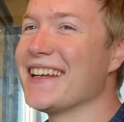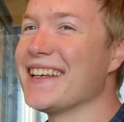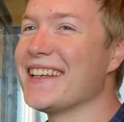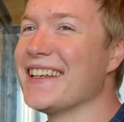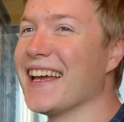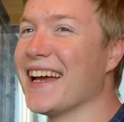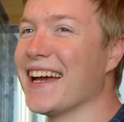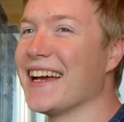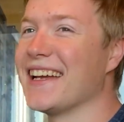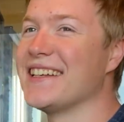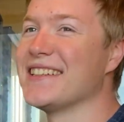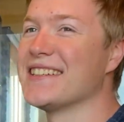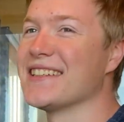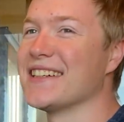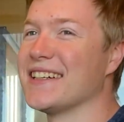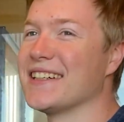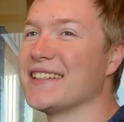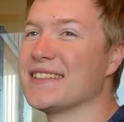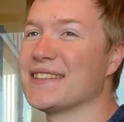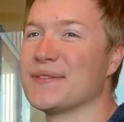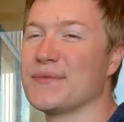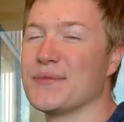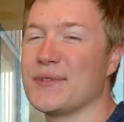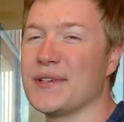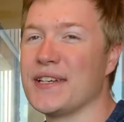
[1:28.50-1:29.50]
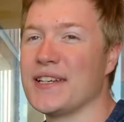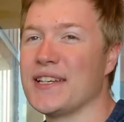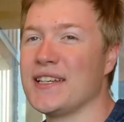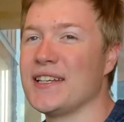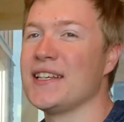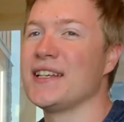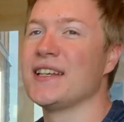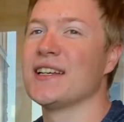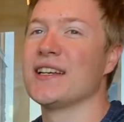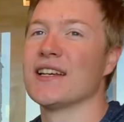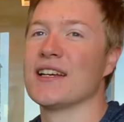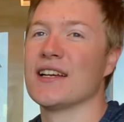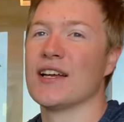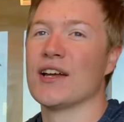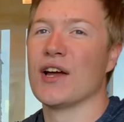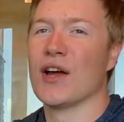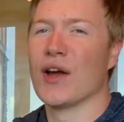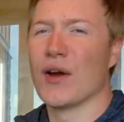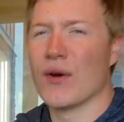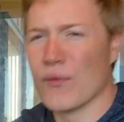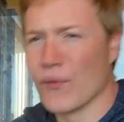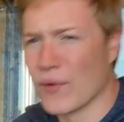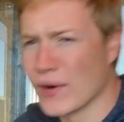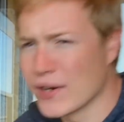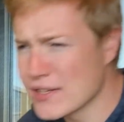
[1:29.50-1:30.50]
yeah, he's awesome. We
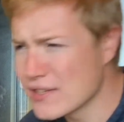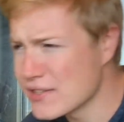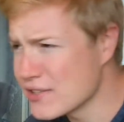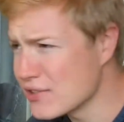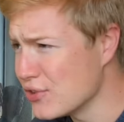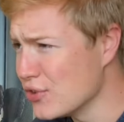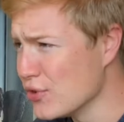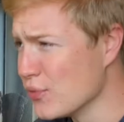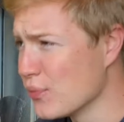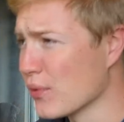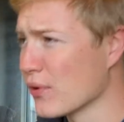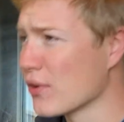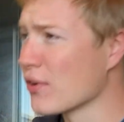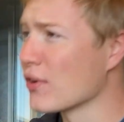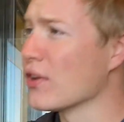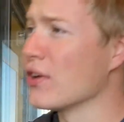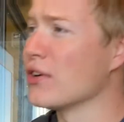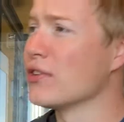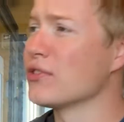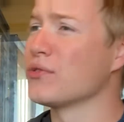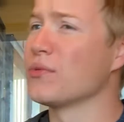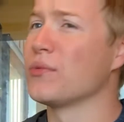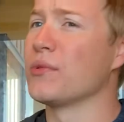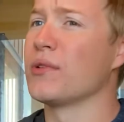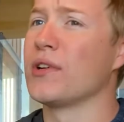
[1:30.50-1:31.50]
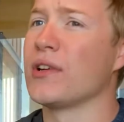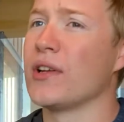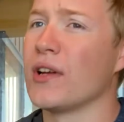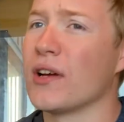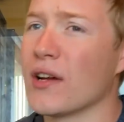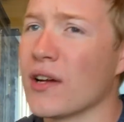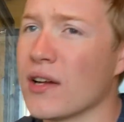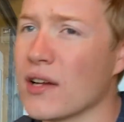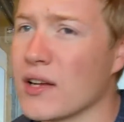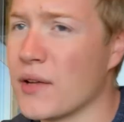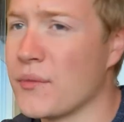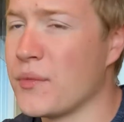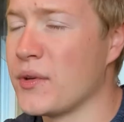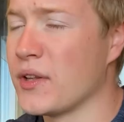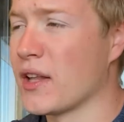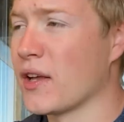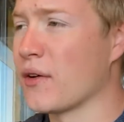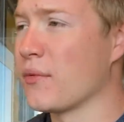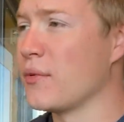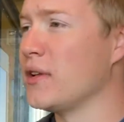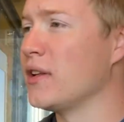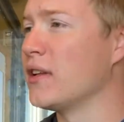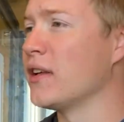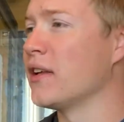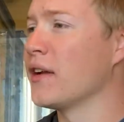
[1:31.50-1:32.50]
weren't super close when we were young. I mean,
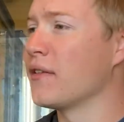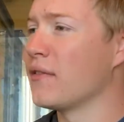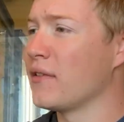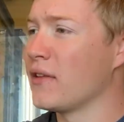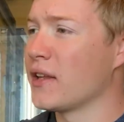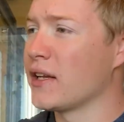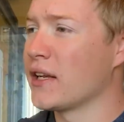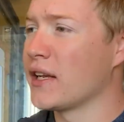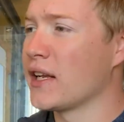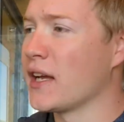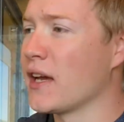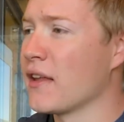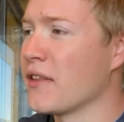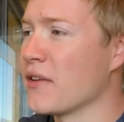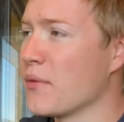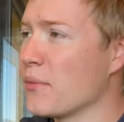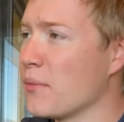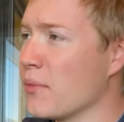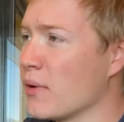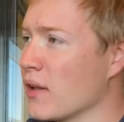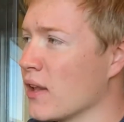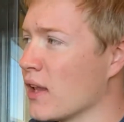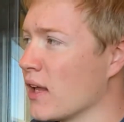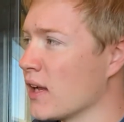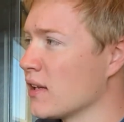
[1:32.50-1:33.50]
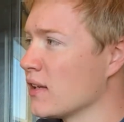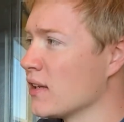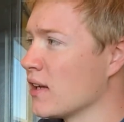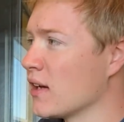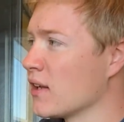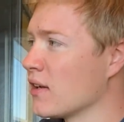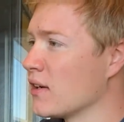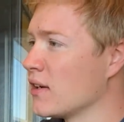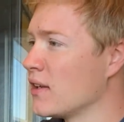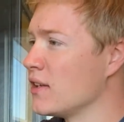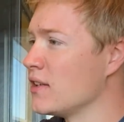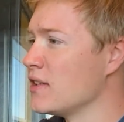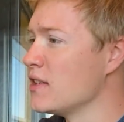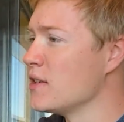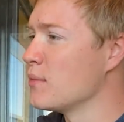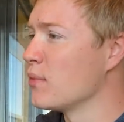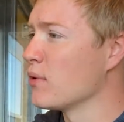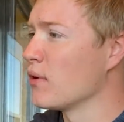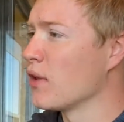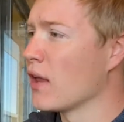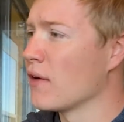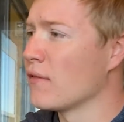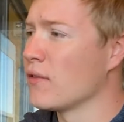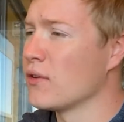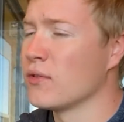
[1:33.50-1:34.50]
like, we did everything together, but, like, not on a deeper
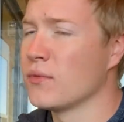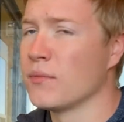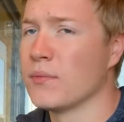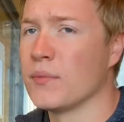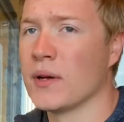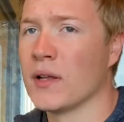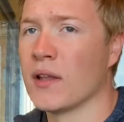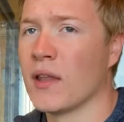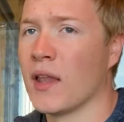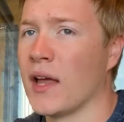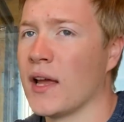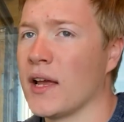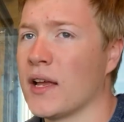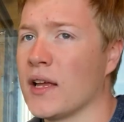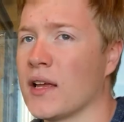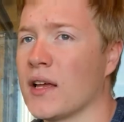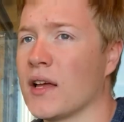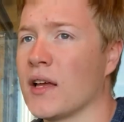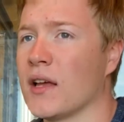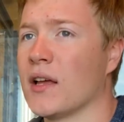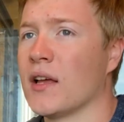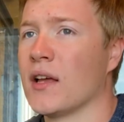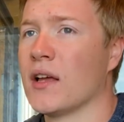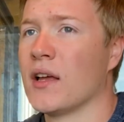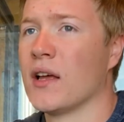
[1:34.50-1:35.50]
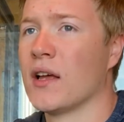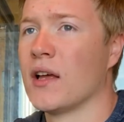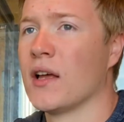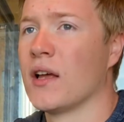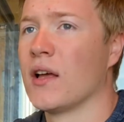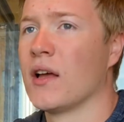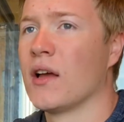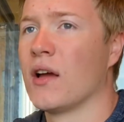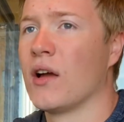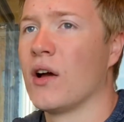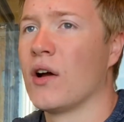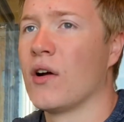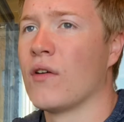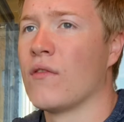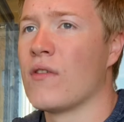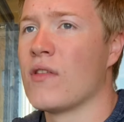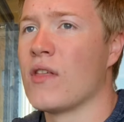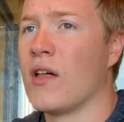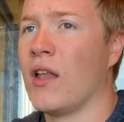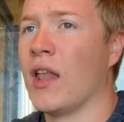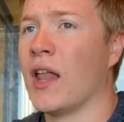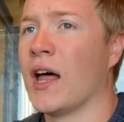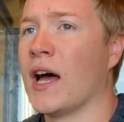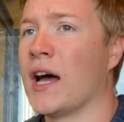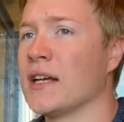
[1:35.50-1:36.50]
level. But, over
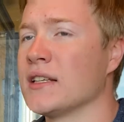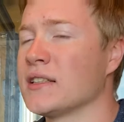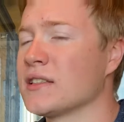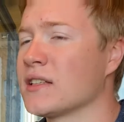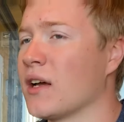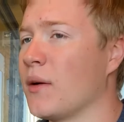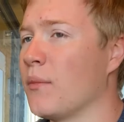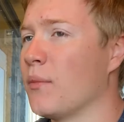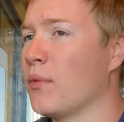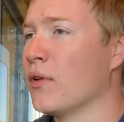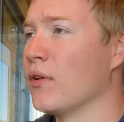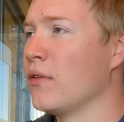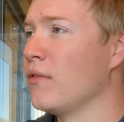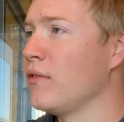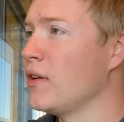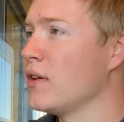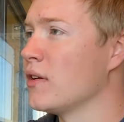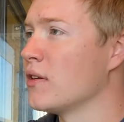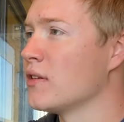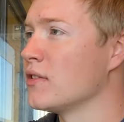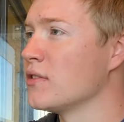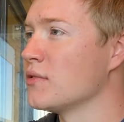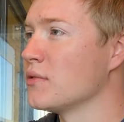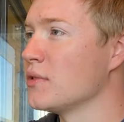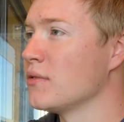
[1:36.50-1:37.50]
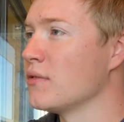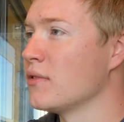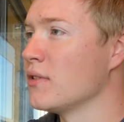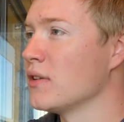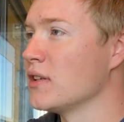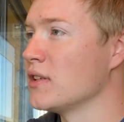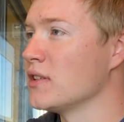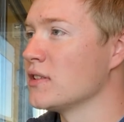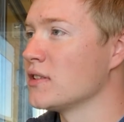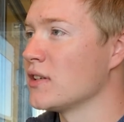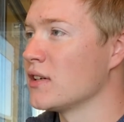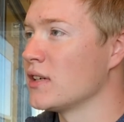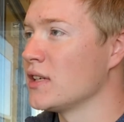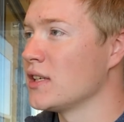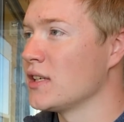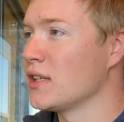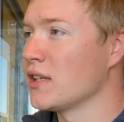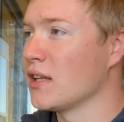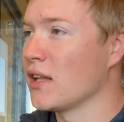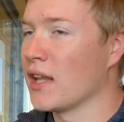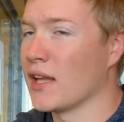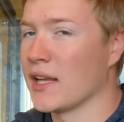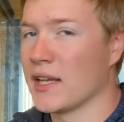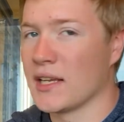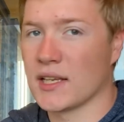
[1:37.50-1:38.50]
the last couple of years, we really started
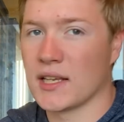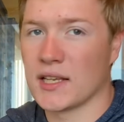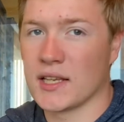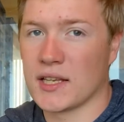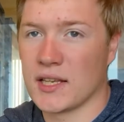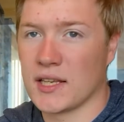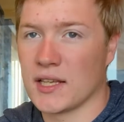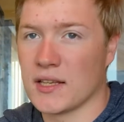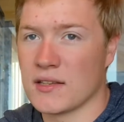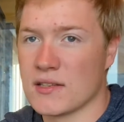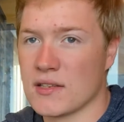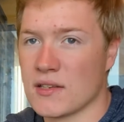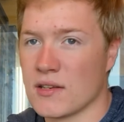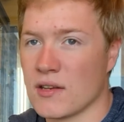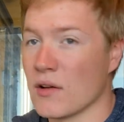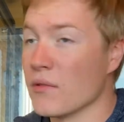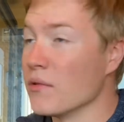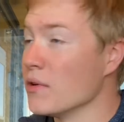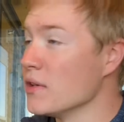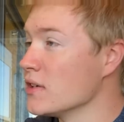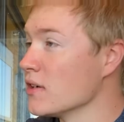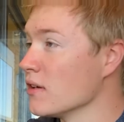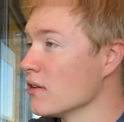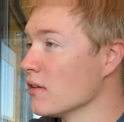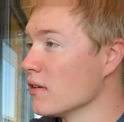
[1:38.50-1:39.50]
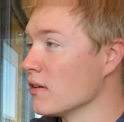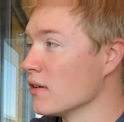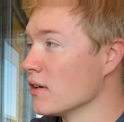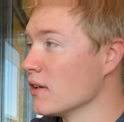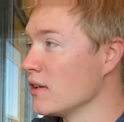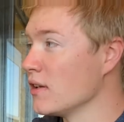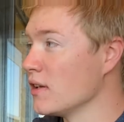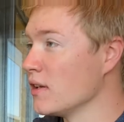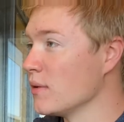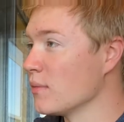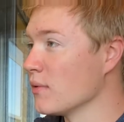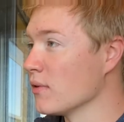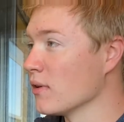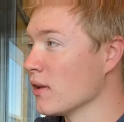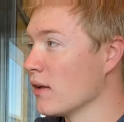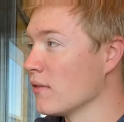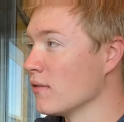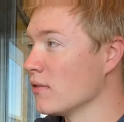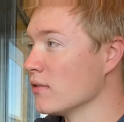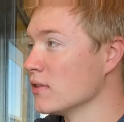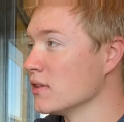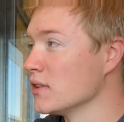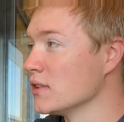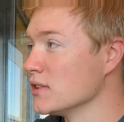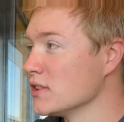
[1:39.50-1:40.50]
to, like, get to know each other on a deeper
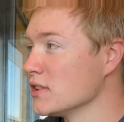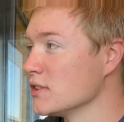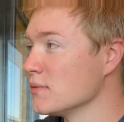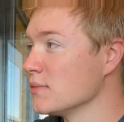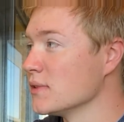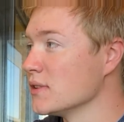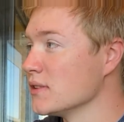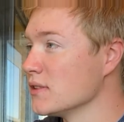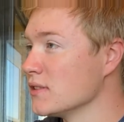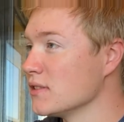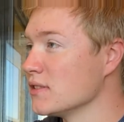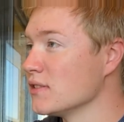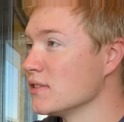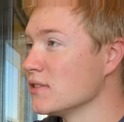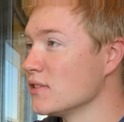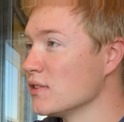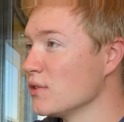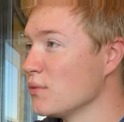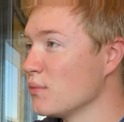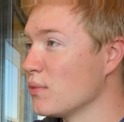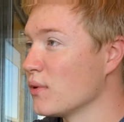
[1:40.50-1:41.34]
level, and it's been it's